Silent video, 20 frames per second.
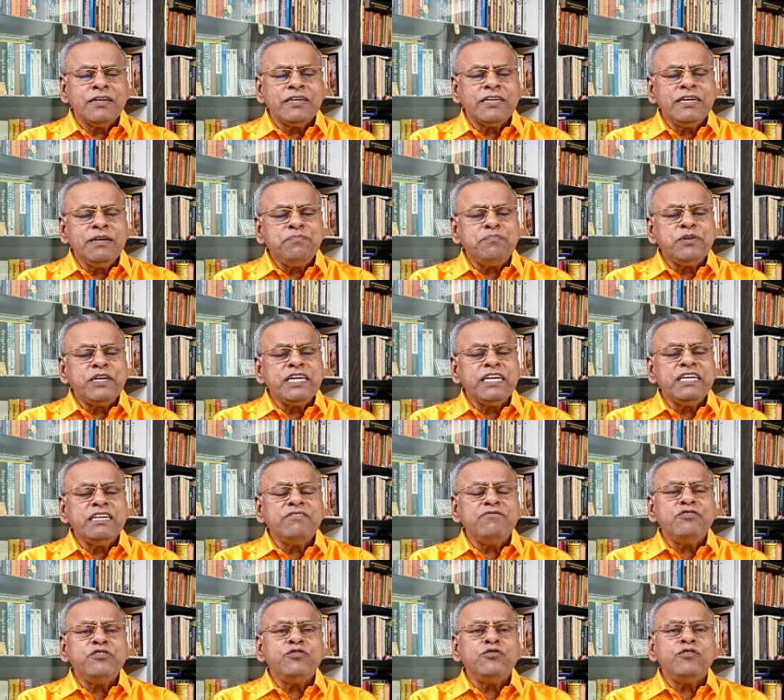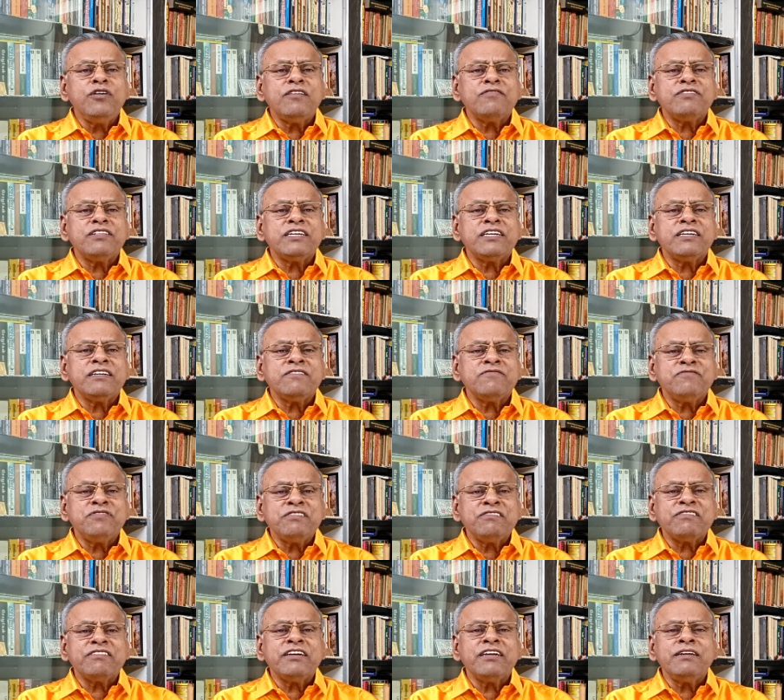keeping in view of the
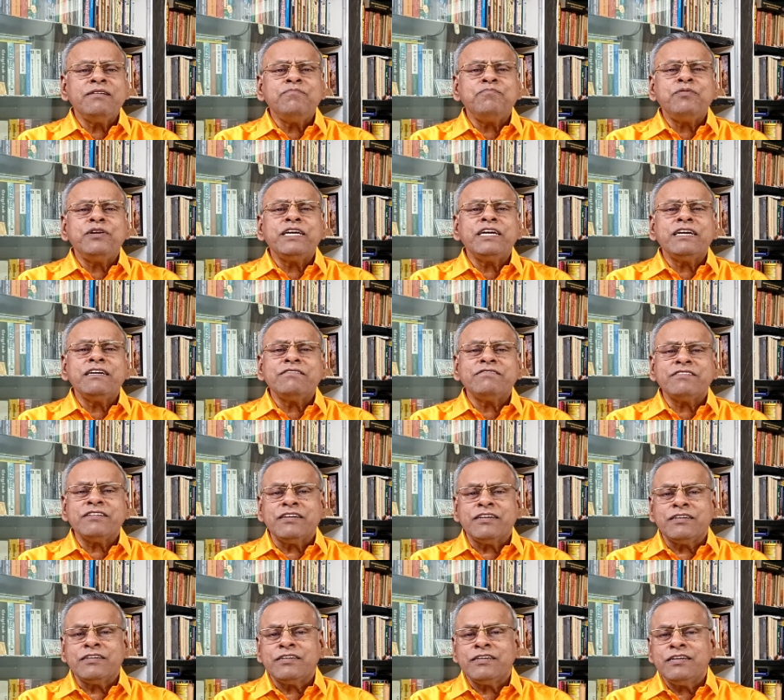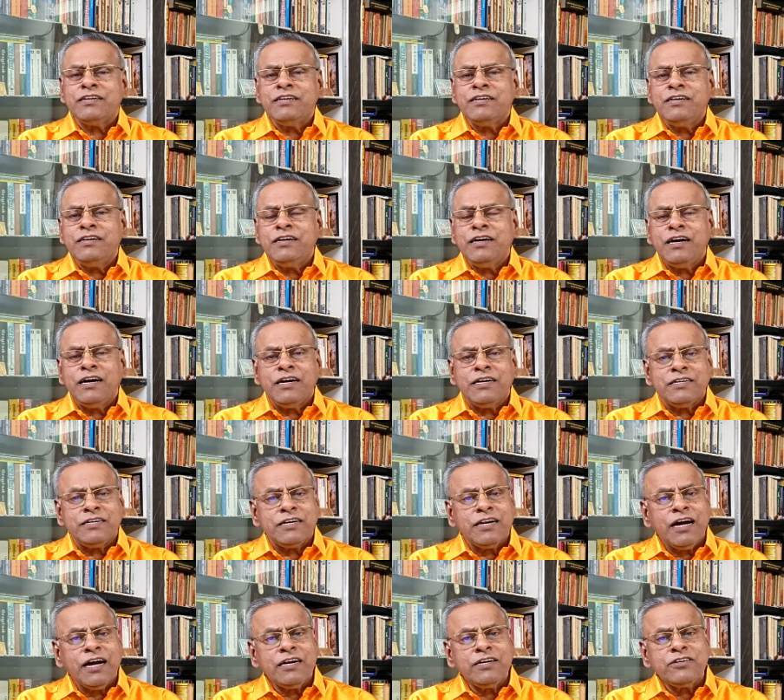fiscal implication
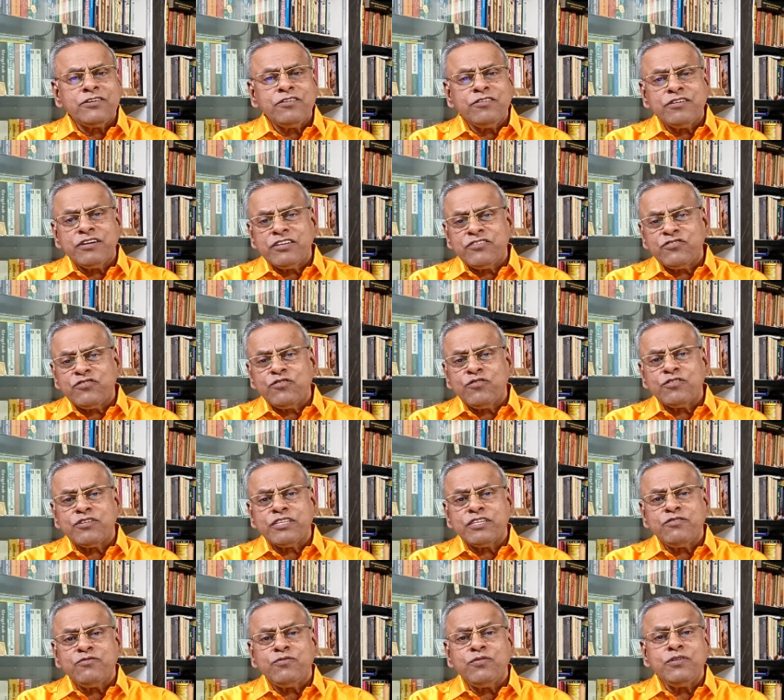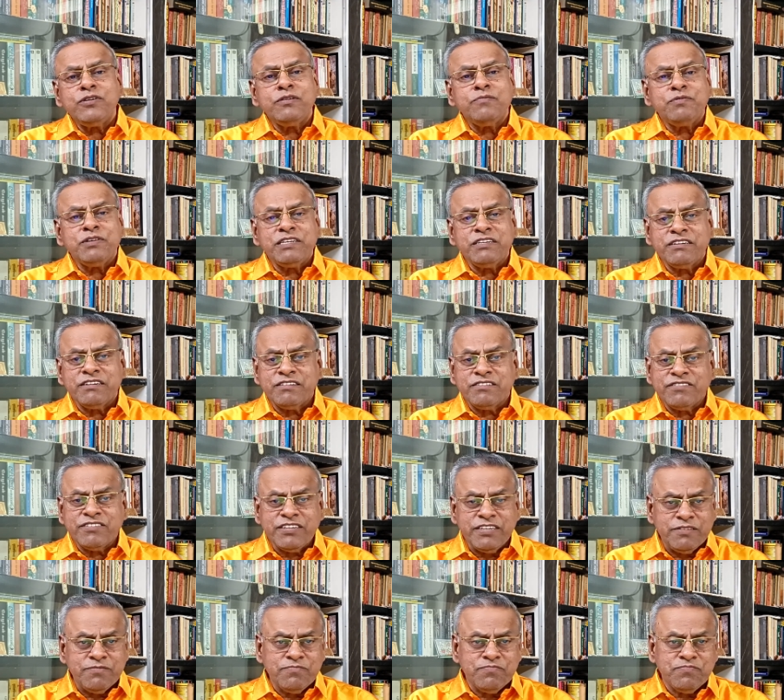and not to restore the old pension
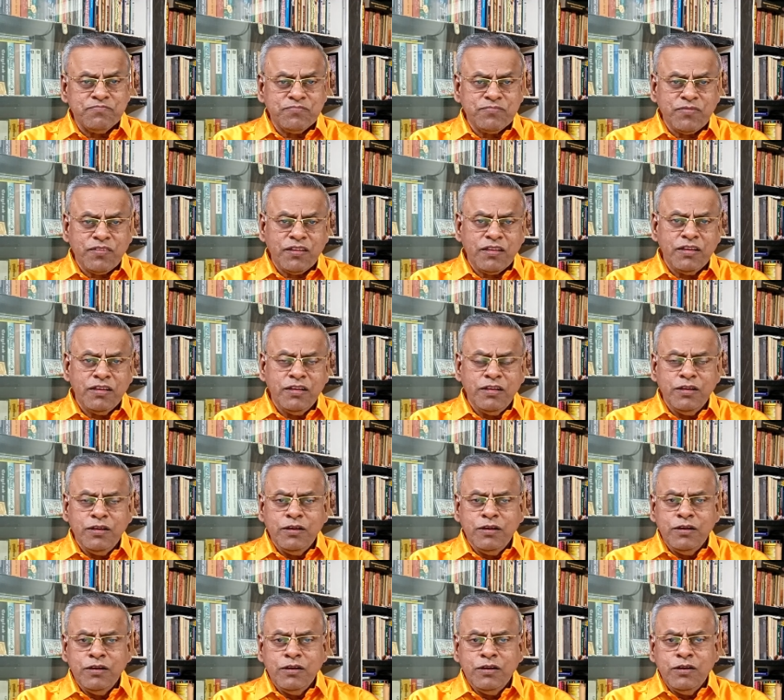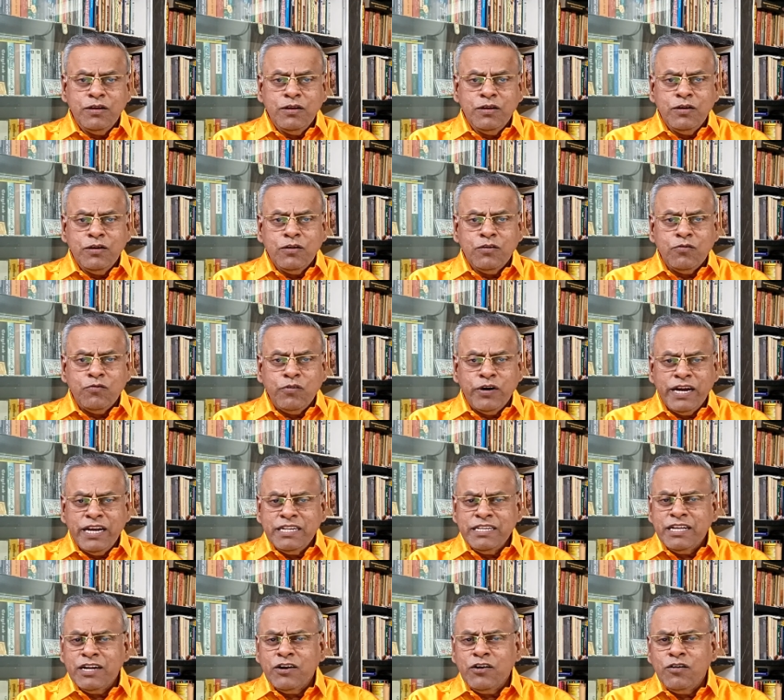scheme. While
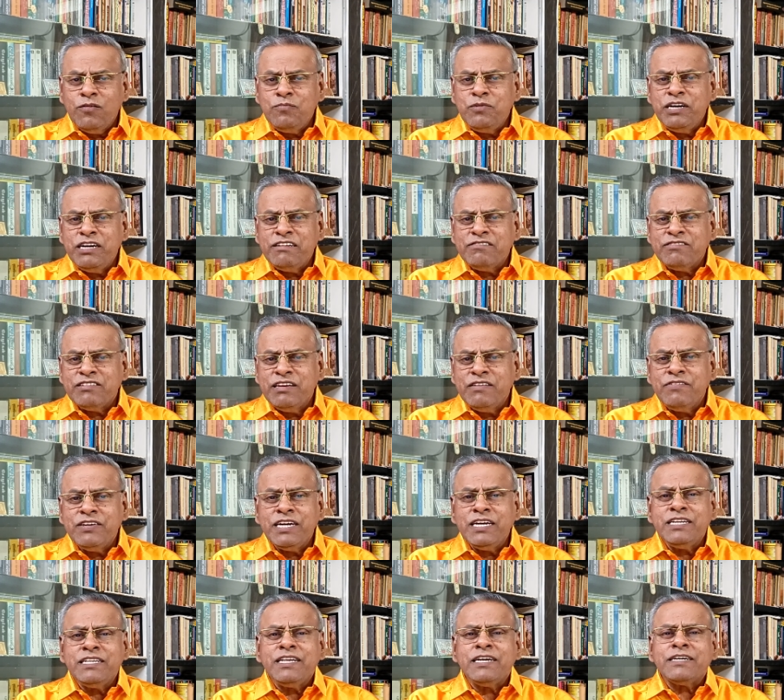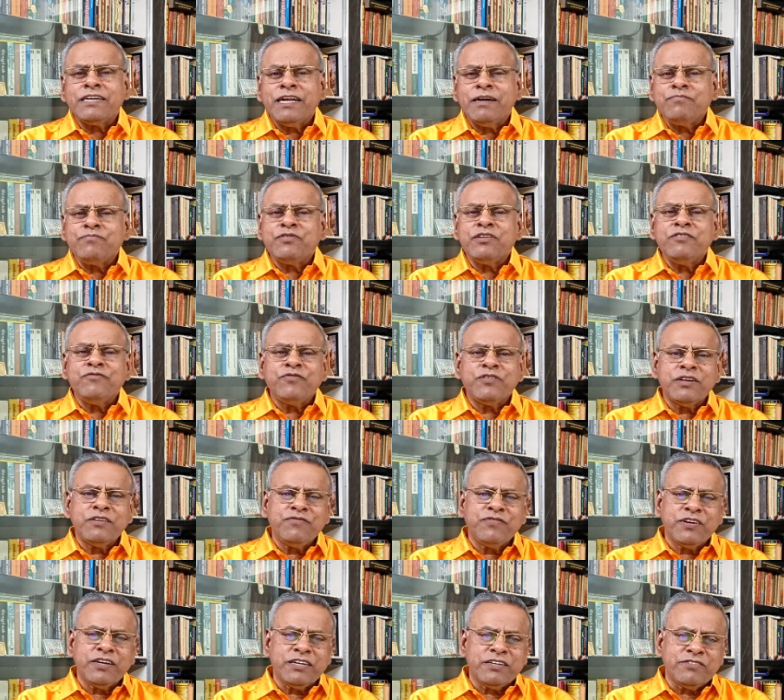the government is giving in the terms of
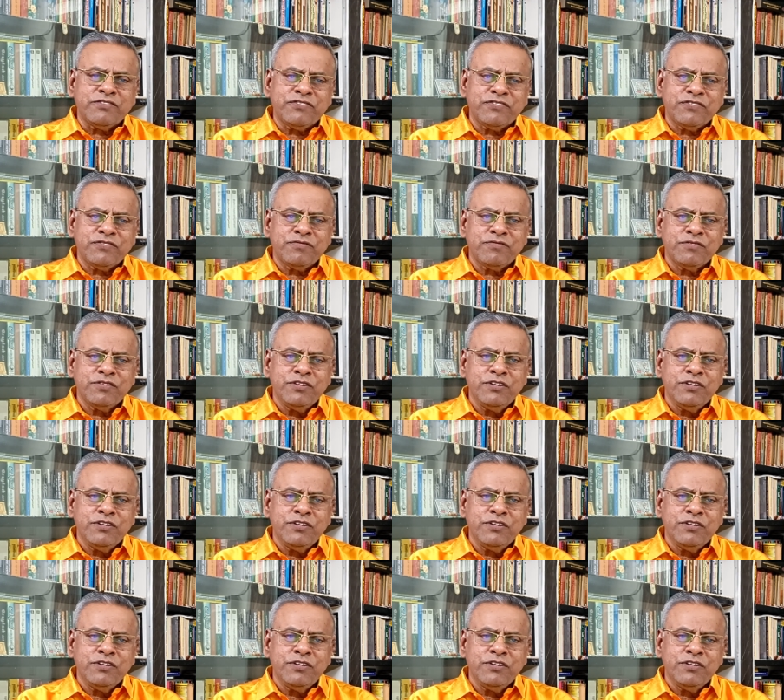reference